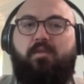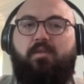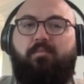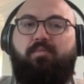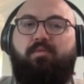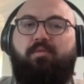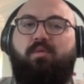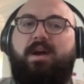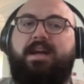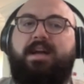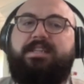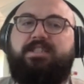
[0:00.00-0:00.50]

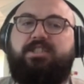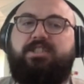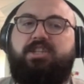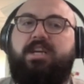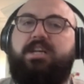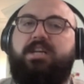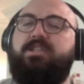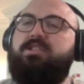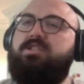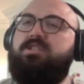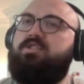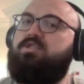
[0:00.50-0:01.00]
Price
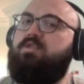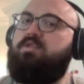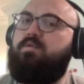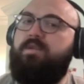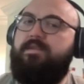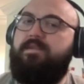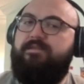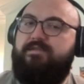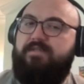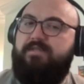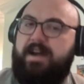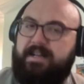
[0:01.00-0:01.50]
changes don't
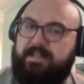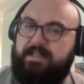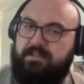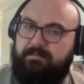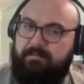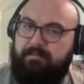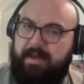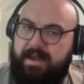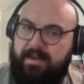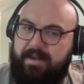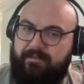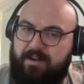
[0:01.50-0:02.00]
affect
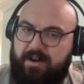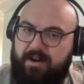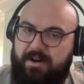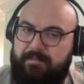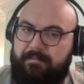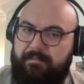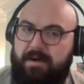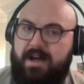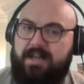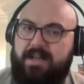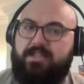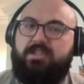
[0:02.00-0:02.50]
demand very
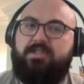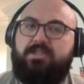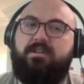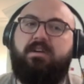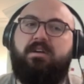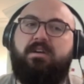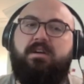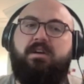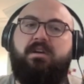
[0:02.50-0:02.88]
much.